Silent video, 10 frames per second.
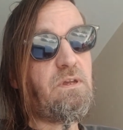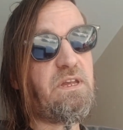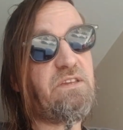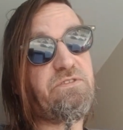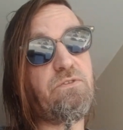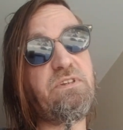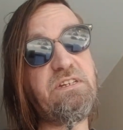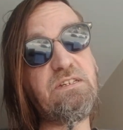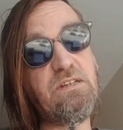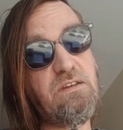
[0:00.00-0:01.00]
And so
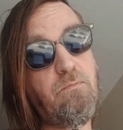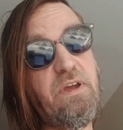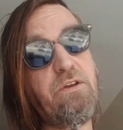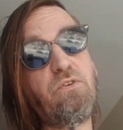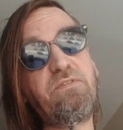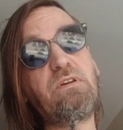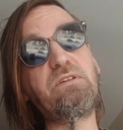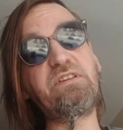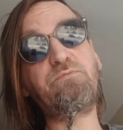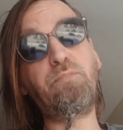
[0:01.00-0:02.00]
then Mike Gravel
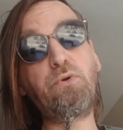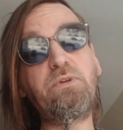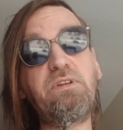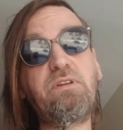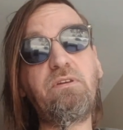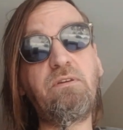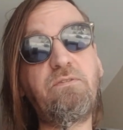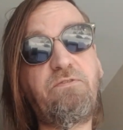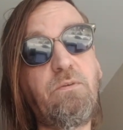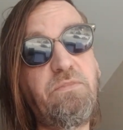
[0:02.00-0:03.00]
gets booted
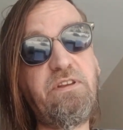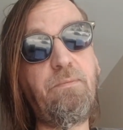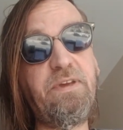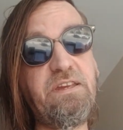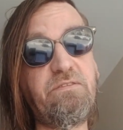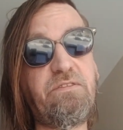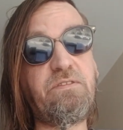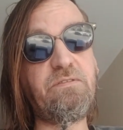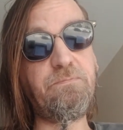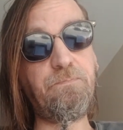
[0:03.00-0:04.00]
from the
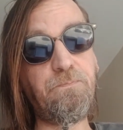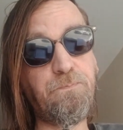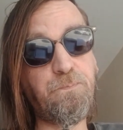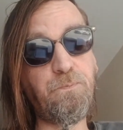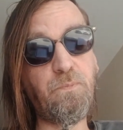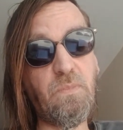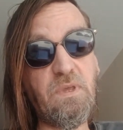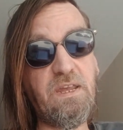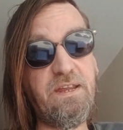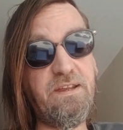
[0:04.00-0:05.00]
debates.
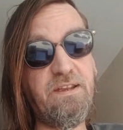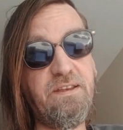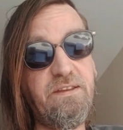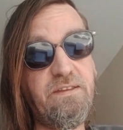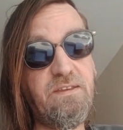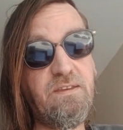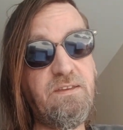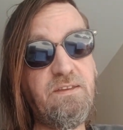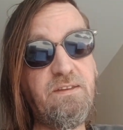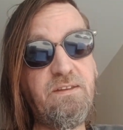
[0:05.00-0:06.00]
And
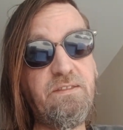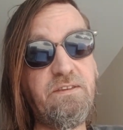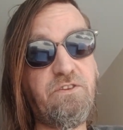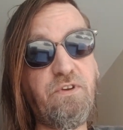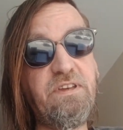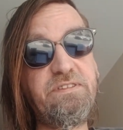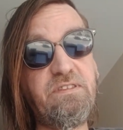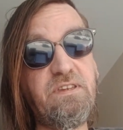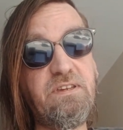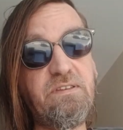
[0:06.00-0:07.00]
the crazy
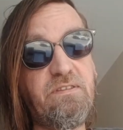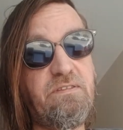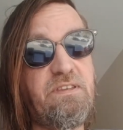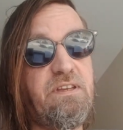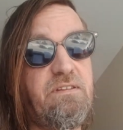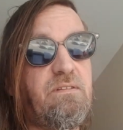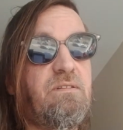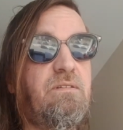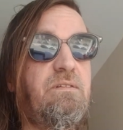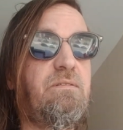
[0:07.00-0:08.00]
thing is that
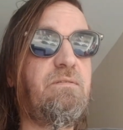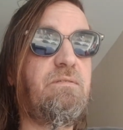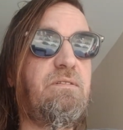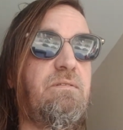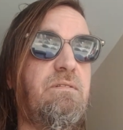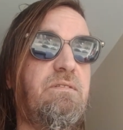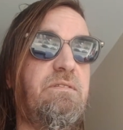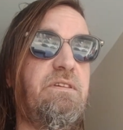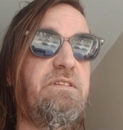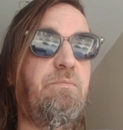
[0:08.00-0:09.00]

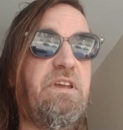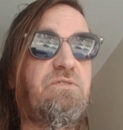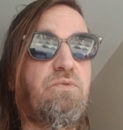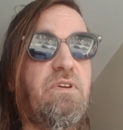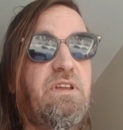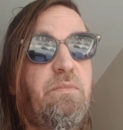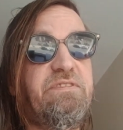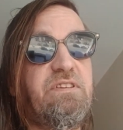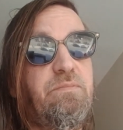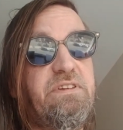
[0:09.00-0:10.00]
the debates were on
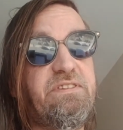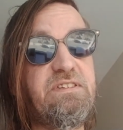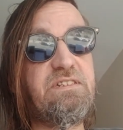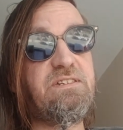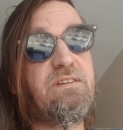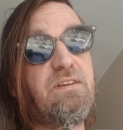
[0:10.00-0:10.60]
MSNBC,